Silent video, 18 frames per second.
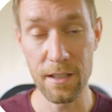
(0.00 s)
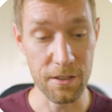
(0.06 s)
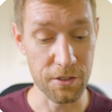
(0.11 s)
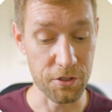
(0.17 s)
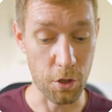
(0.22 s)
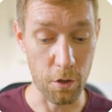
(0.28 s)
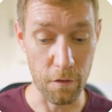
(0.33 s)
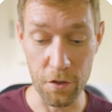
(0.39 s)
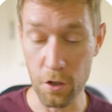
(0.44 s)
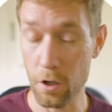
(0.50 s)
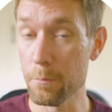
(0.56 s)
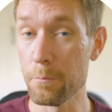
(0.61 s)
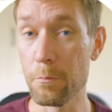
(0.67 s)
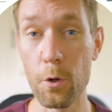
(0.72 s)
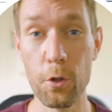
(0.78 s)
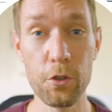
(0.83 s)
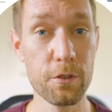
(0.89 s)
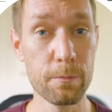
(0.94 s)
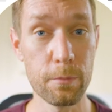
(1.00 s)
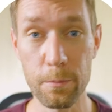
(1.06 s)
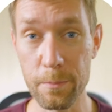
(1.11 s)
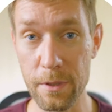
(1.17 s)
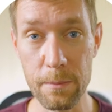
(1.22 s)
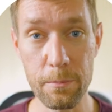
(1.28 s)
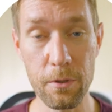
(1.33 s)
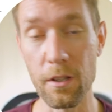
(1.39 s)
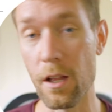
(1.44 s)
So if there are multiple
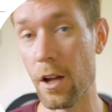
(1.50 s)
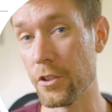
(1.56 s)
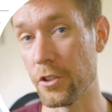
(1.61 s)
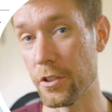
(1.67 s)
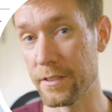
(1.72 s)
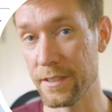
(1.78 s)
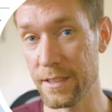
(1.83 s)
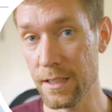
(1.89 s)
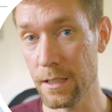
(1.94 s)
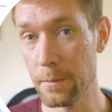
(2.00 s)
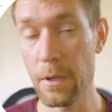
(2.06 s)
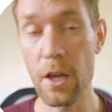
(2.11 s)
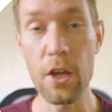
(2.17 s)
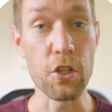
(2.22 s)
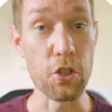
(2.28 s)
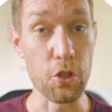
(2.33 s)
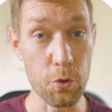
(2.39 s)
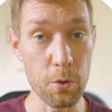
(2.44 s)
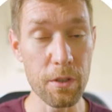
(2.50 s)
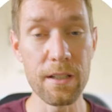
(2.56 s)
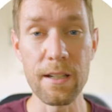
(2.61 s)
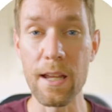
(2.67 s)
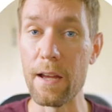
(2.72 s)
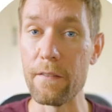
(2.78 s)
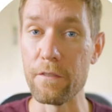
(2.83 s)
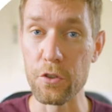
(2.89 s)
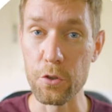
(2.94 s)
people on your team, you can
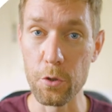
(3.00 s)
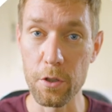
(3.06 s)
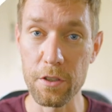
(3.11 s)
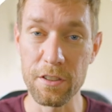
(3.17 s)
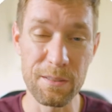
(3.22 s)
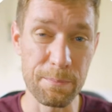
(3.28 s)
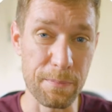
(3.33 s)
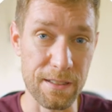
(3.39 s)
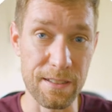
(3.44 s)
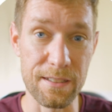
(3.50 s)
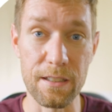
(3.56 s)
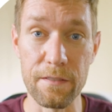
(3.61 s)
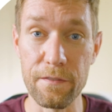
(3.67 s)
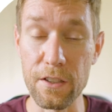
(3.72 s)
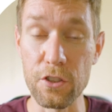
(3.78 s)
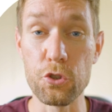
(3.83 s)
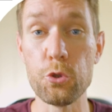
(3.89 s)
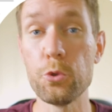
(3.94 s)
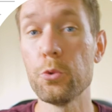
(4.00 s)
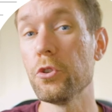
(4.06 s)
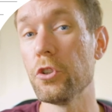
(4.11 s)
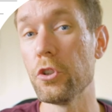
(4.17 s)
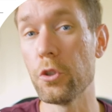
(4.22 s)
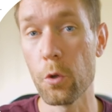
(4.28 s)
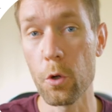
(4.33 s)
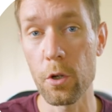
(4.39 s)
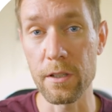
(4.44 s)
have yours specific to
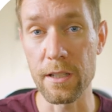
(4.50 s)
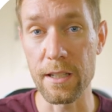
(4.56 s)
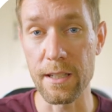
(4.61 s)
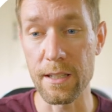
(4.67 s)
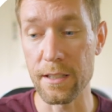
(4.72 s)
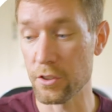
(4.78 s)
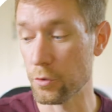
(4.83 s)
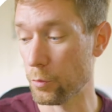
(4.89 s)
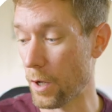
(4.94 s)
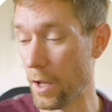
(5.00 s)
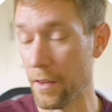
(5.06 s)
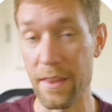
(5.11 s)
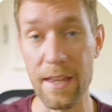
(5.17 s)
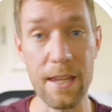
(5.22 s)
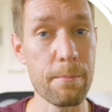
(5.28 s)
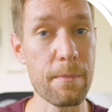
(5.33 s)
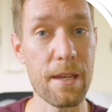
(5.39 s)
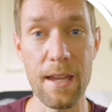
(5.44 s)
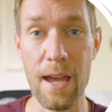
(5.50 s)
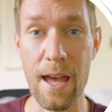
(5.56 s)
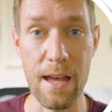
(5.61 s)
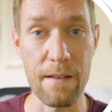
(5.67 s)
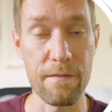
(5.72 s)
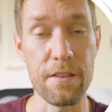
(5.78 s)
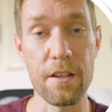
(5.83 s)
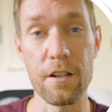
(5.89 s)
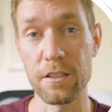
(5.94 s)
your needs while they may
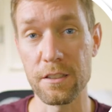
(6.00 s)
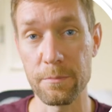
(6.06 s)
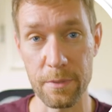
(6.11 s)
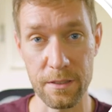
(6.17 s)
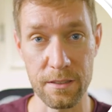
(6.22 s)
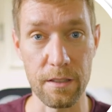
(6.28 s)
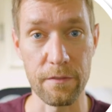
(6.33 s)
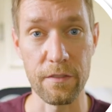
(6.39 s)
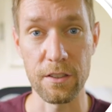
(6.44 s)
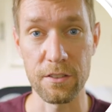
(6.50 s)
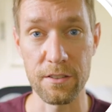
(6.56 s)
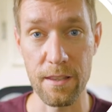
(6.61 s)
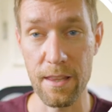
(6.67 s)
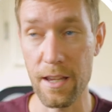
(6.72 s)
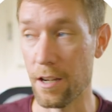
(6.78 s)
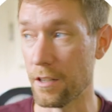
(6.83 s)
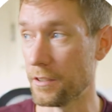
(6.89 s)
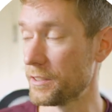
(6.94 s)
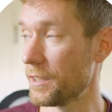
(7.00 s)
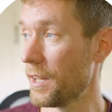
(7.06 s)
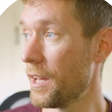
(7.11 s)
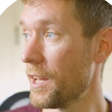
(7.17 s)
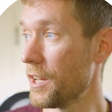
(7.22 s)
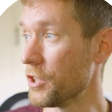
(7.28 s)
have theirs specific to theirs.